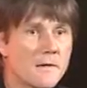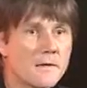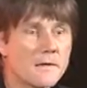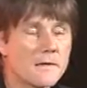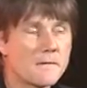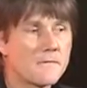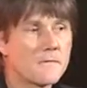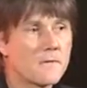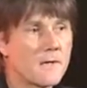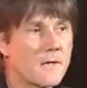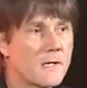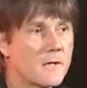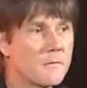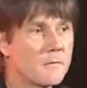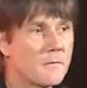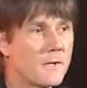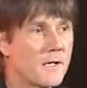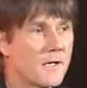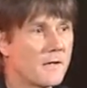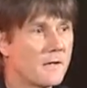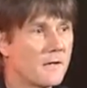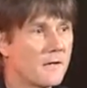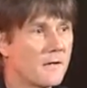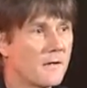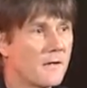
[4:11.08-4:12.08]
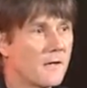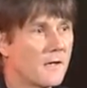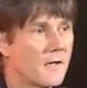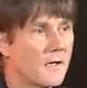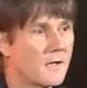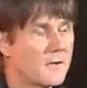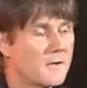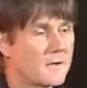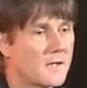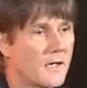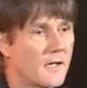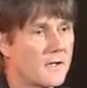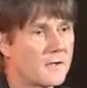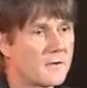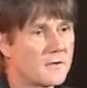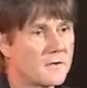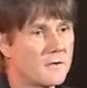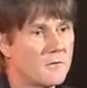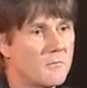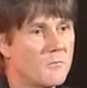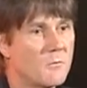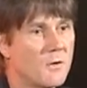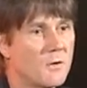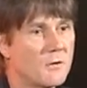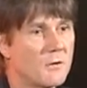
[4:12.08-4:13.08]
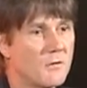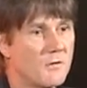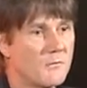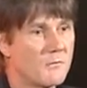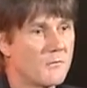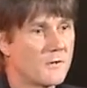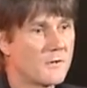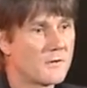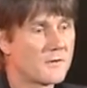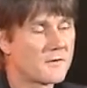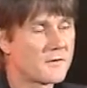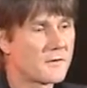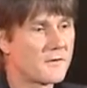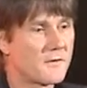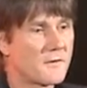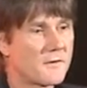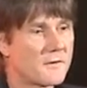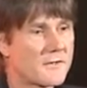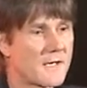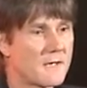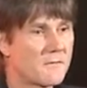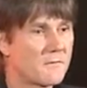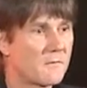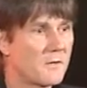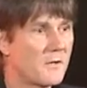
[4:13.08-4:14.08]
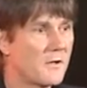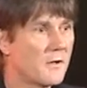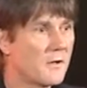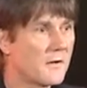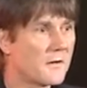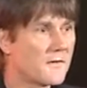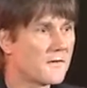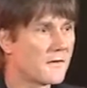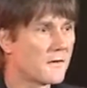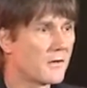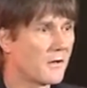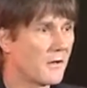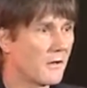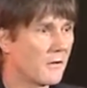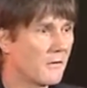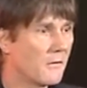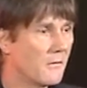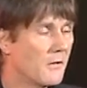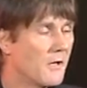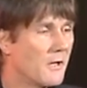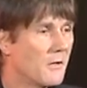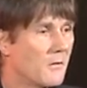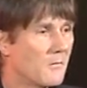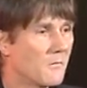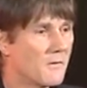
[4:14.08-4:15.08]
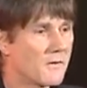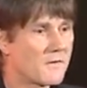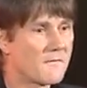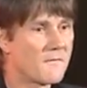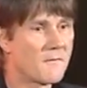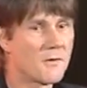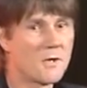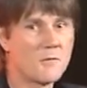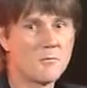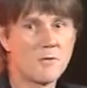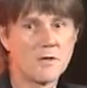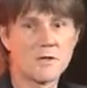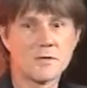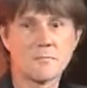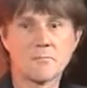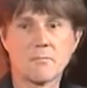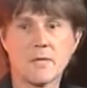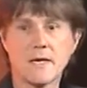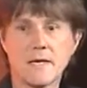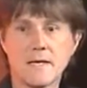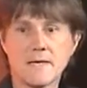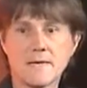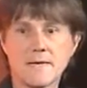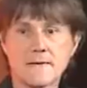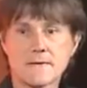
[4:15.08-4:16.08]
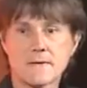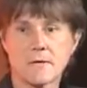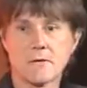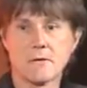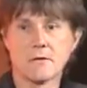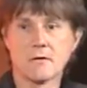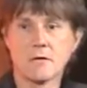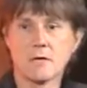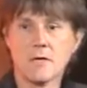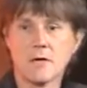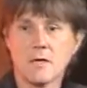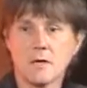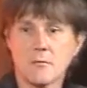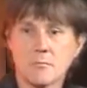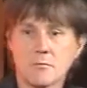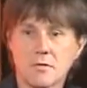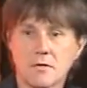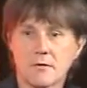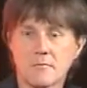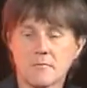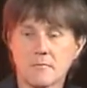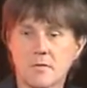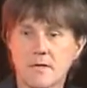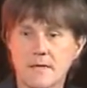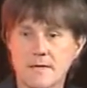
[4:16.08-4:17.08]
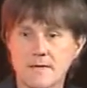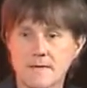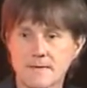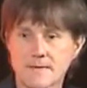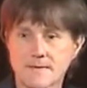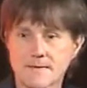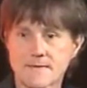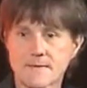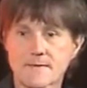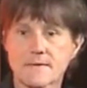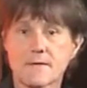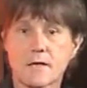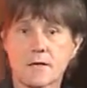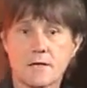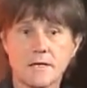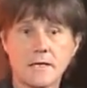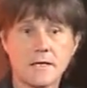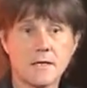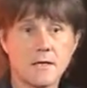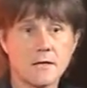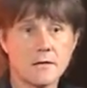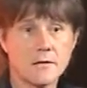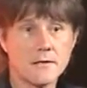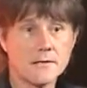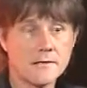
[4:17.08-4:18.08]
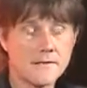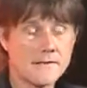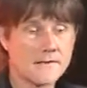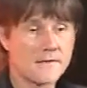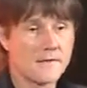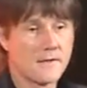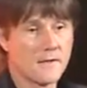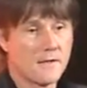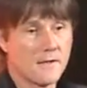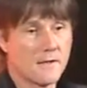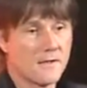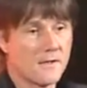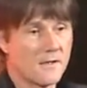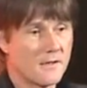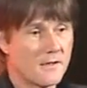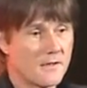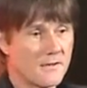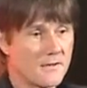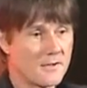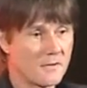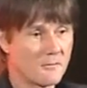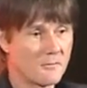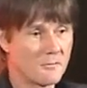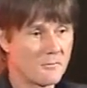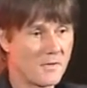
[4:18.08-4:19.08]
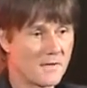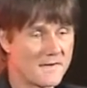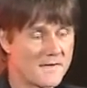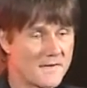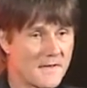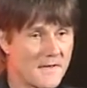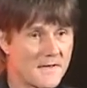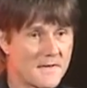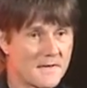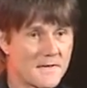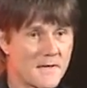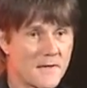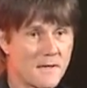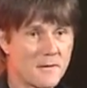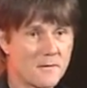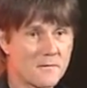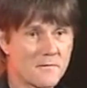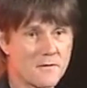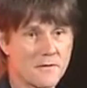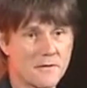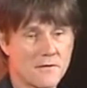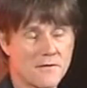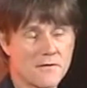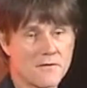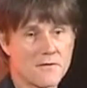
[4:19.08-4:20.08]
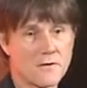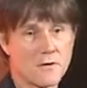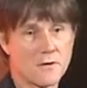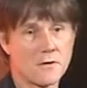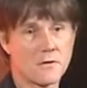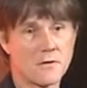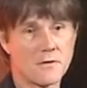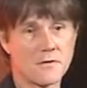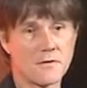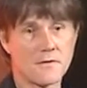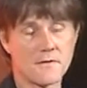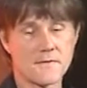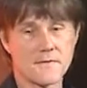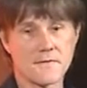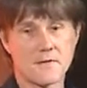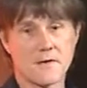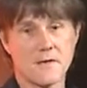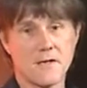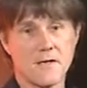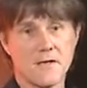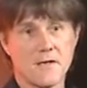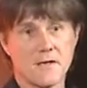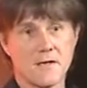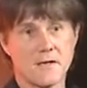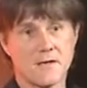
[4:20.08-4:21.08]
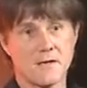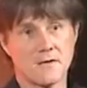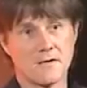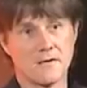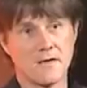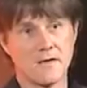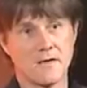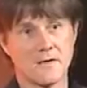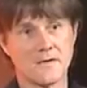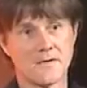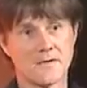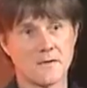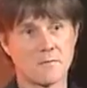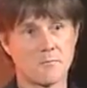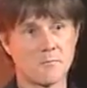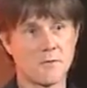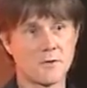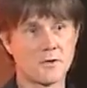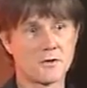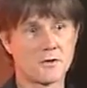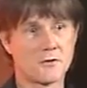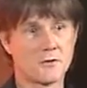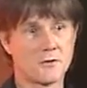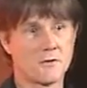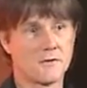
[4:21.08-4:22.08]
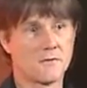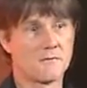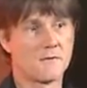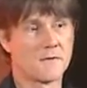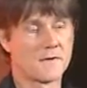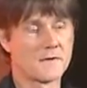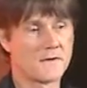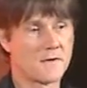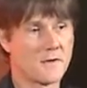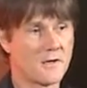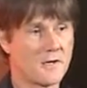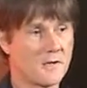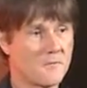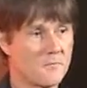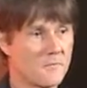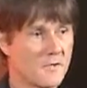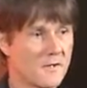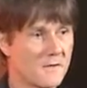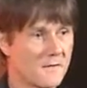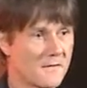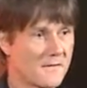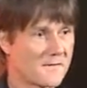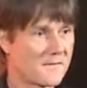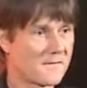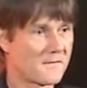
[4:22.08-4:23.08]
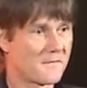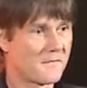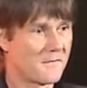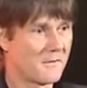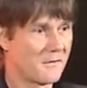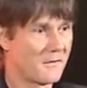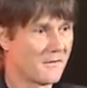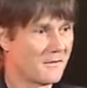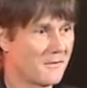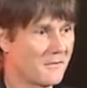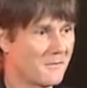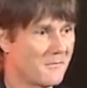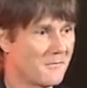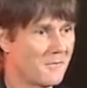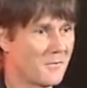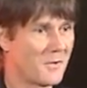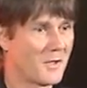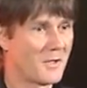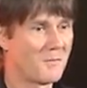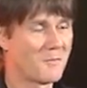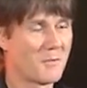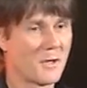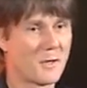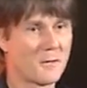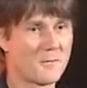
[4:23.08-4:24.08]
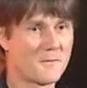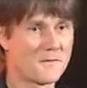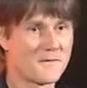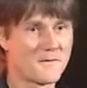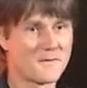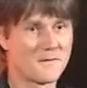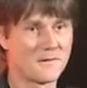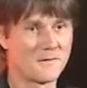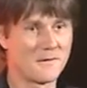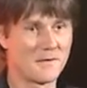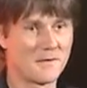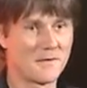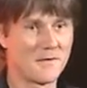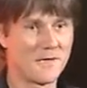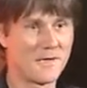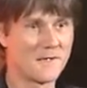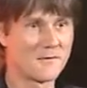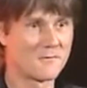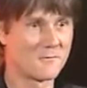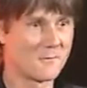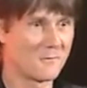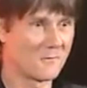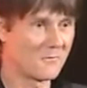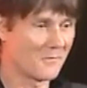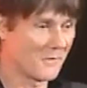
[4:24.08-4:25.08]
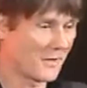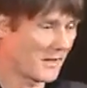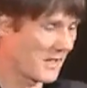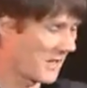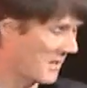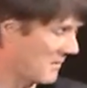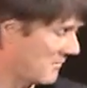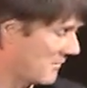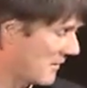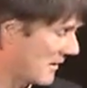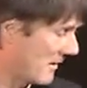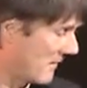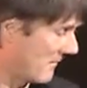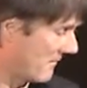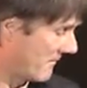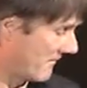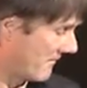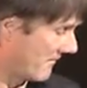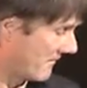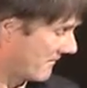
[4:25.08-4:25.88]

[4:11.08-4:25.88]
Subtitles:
developing the educational model, which several years ago was very much based on print-based study guides that would be sent out to the students, and then submission of assignments by post, and then later on by email.